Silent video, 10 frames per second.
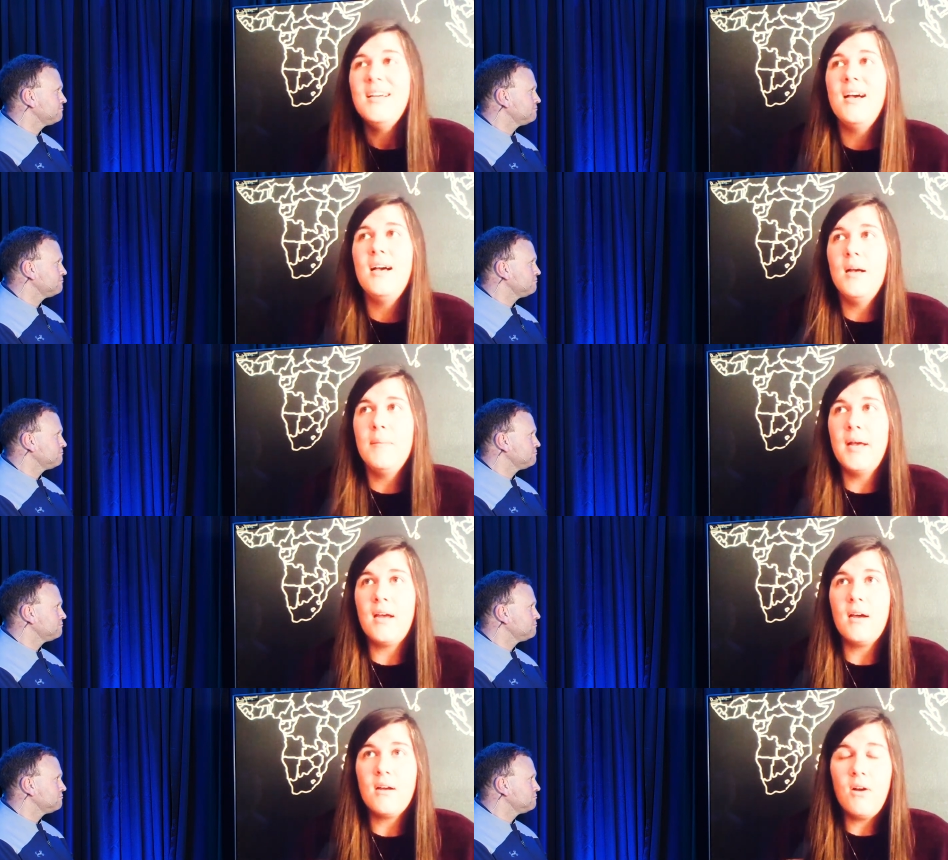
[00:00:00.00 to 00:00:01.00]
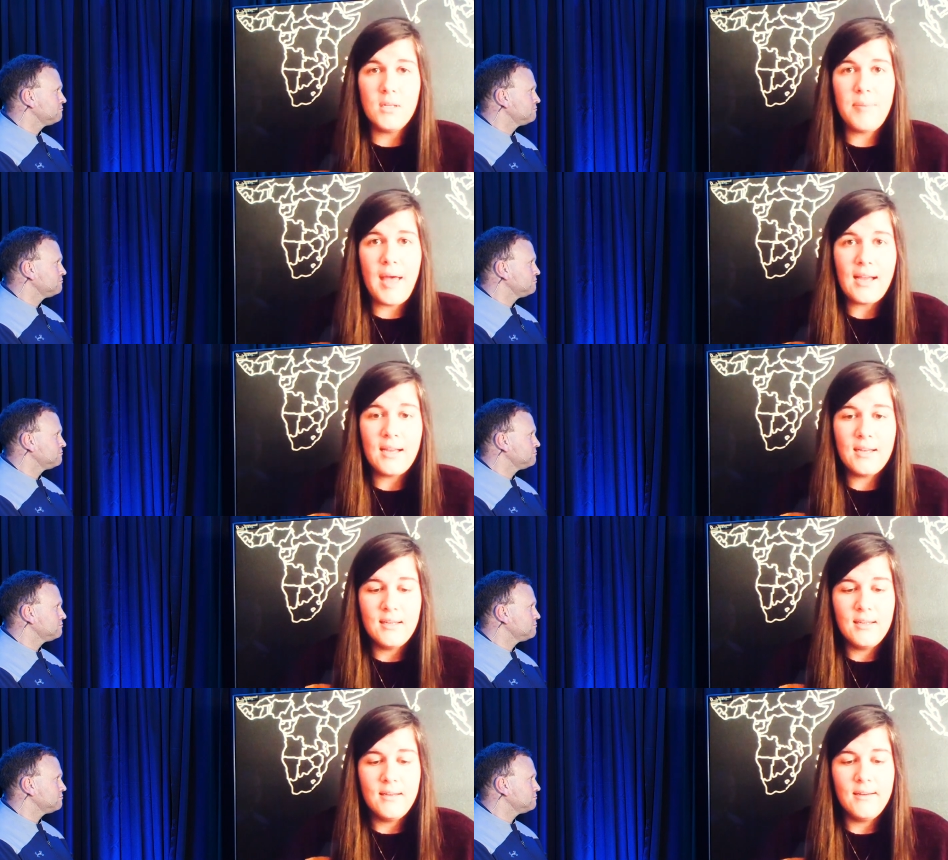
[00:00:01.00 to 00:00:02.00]
Speaker 1: Um, I got called back
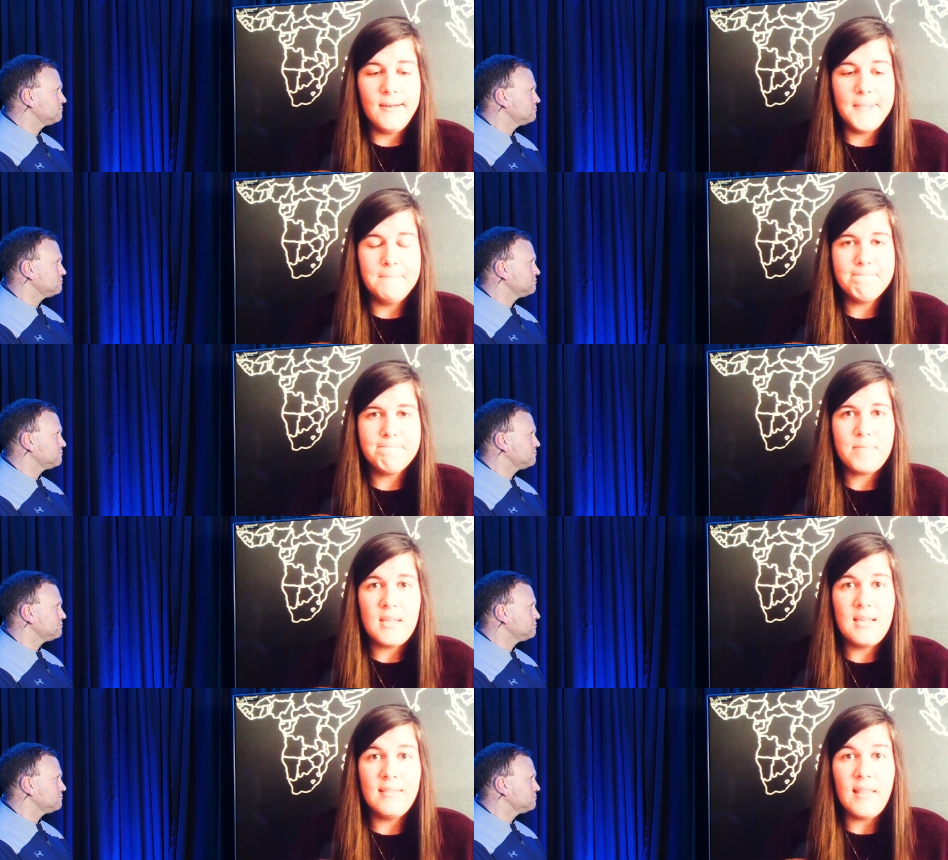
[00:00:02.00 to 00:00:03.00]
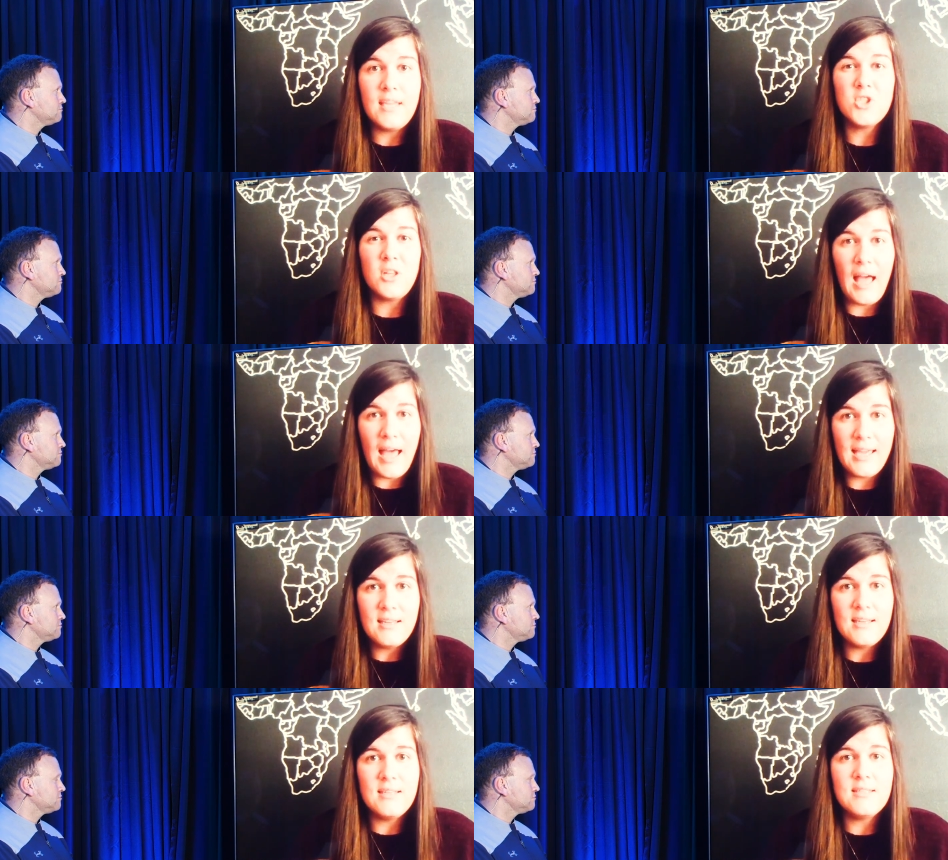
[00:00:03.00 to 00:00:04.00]
um, in late July.
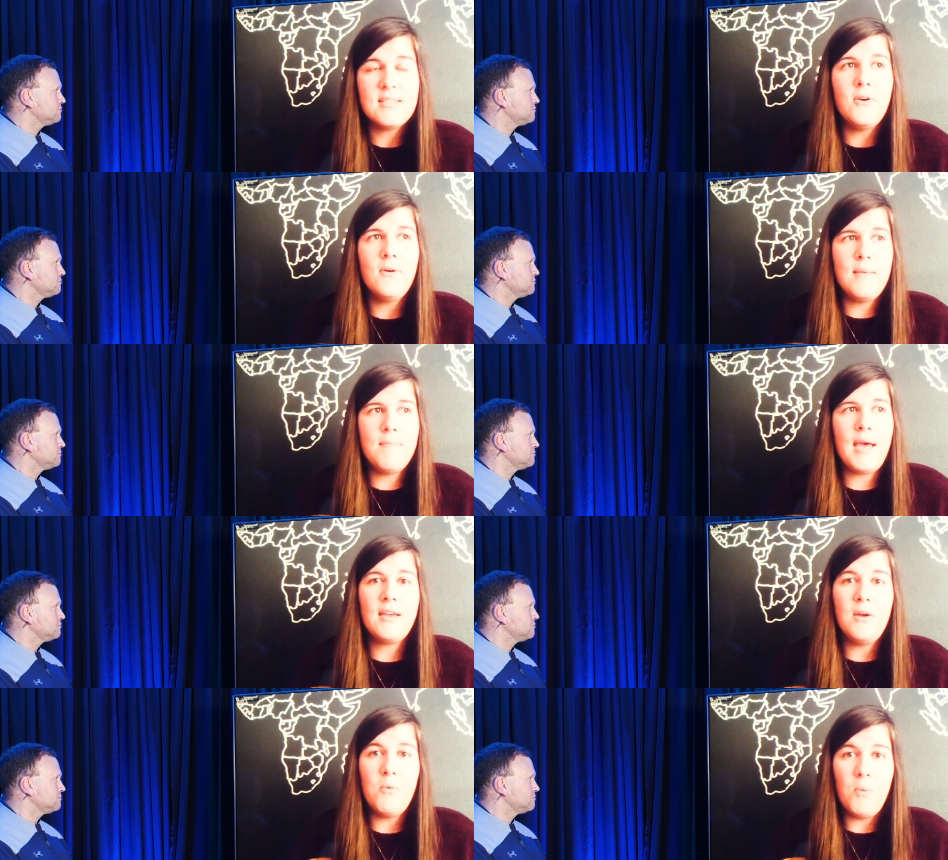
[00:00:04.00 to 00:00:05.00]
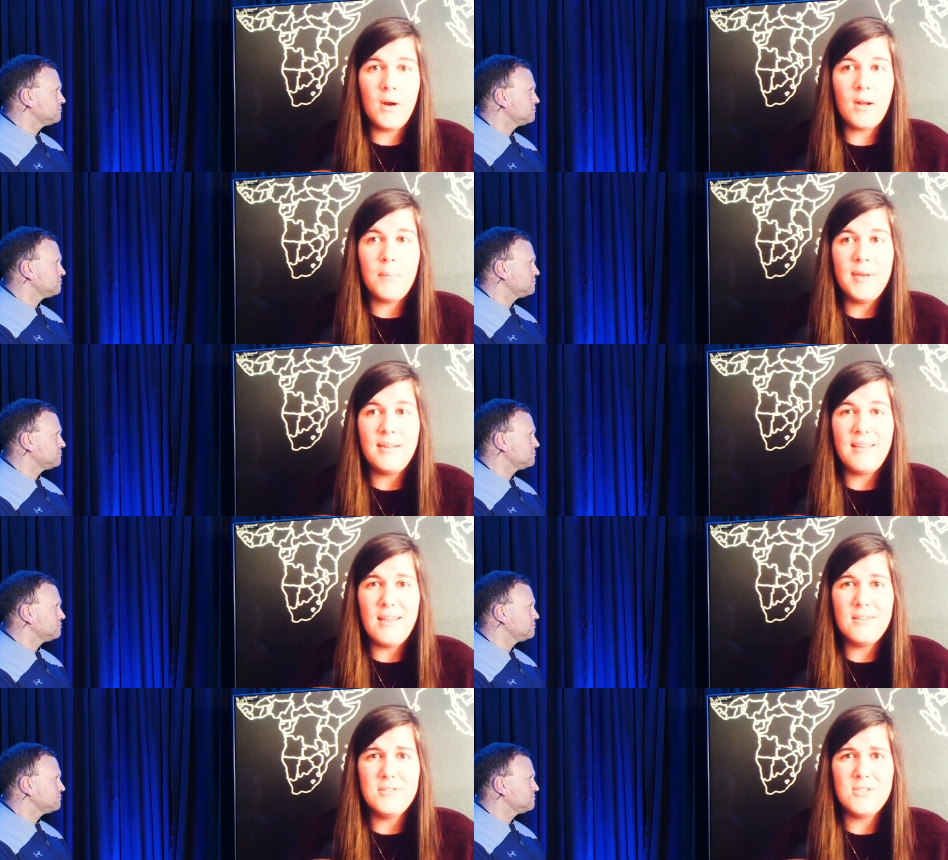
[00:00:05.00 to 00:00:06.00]
And so am back at work. But
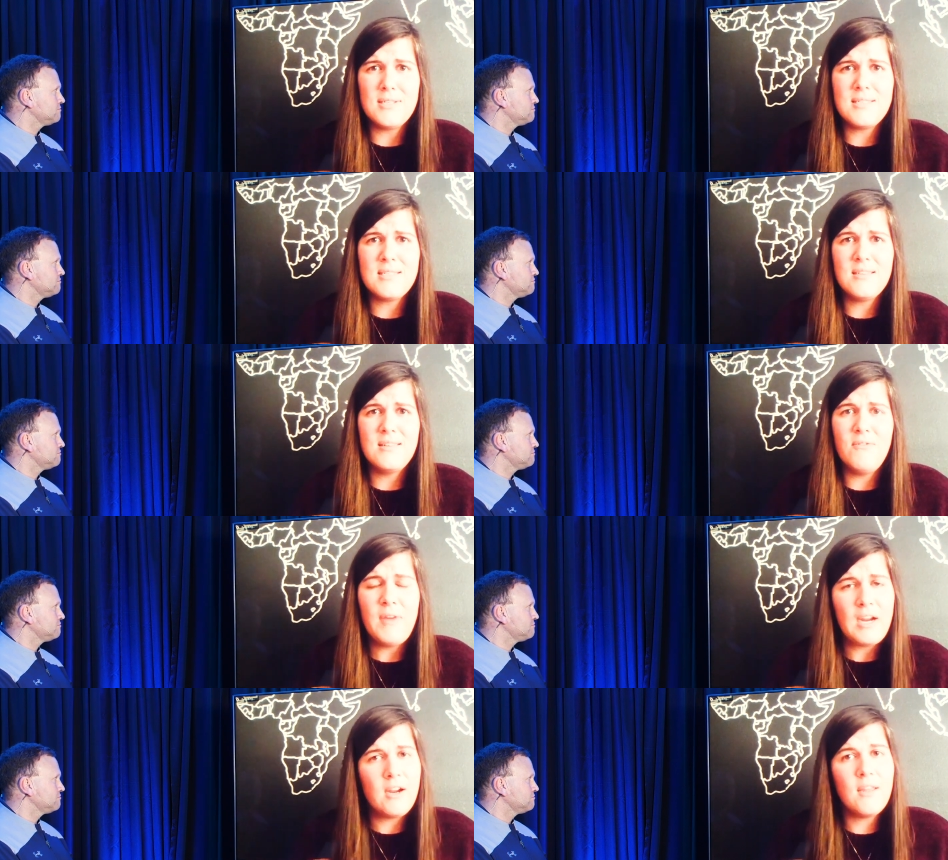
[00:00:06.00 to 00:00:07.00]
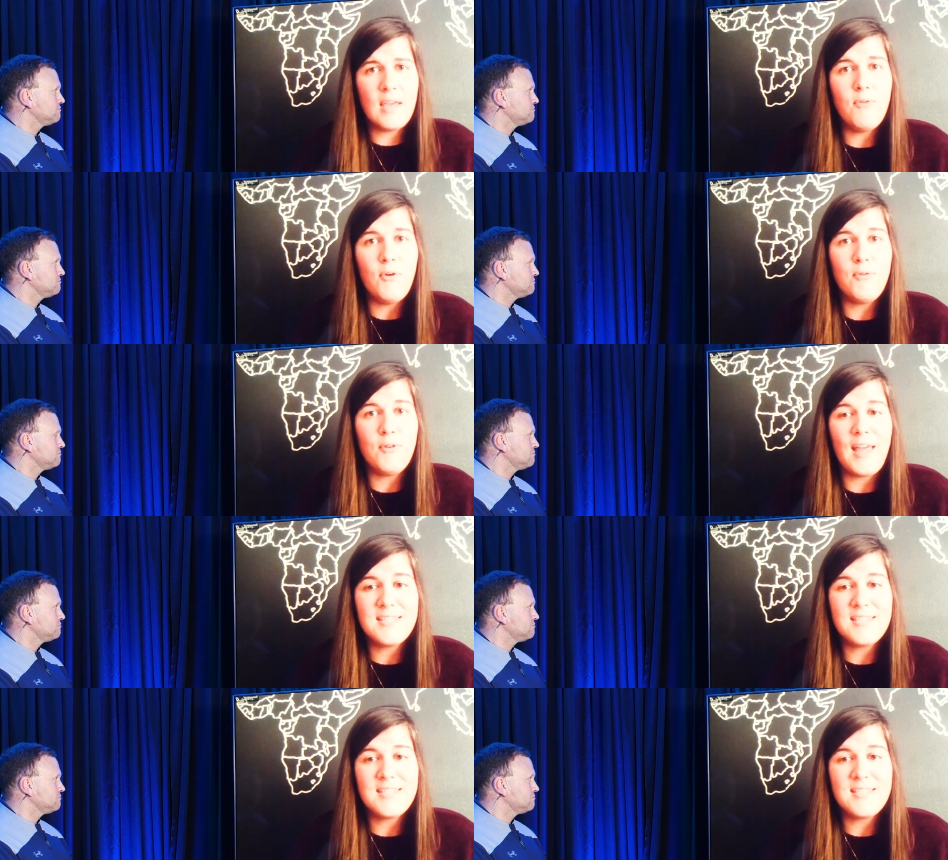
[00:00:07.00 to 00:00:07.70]
again, just very thankful for that